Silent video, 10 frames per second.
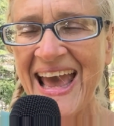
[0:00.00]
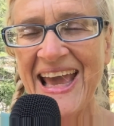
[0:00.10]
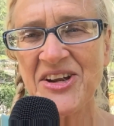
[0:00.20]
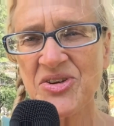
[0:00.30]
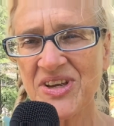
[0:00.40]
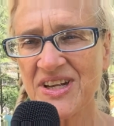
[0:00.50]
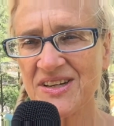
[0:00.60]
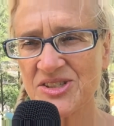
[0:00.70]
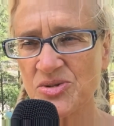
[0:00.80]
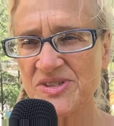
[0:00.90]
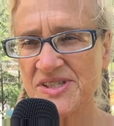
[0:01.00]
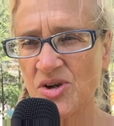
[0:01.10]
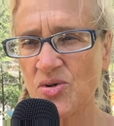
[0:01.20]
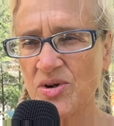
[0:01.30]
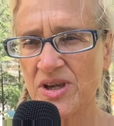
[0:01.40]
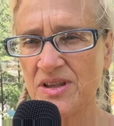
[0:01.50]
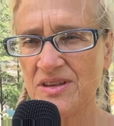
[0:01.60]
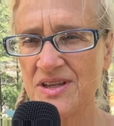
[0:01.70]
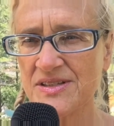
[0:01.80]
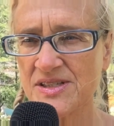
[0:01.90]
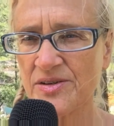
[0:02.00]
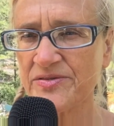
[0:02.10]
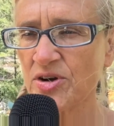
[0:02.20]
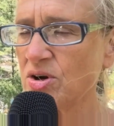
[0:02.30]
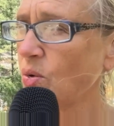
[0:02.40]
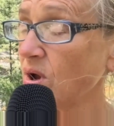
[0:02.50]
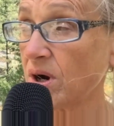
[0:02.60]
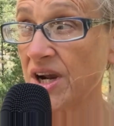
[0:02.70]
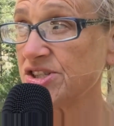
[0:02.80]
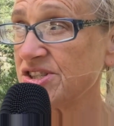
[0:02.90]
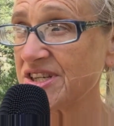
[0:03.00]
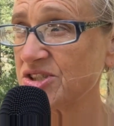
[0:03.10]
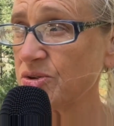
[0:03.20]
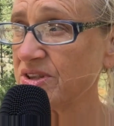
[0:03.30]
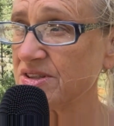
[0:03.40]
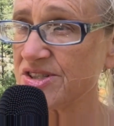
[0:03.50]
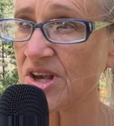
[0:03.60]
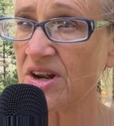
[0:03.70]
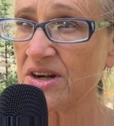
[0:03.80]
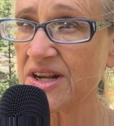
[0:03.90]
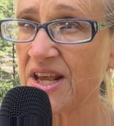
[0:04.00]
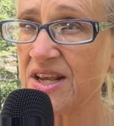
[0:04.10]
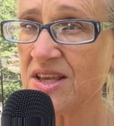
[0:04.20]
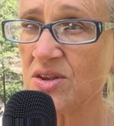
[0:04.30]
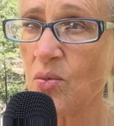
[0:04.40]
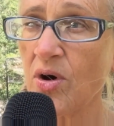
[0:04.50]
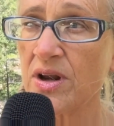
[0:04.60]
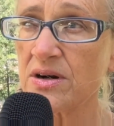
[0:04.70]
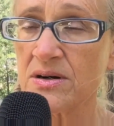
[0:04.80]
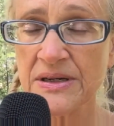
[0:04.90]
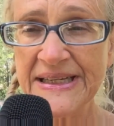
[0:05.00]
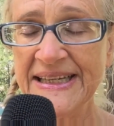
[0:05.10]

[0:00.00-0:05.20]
And you can do a soak in the sulfuric water. I just like doing the sauna and getting in the water.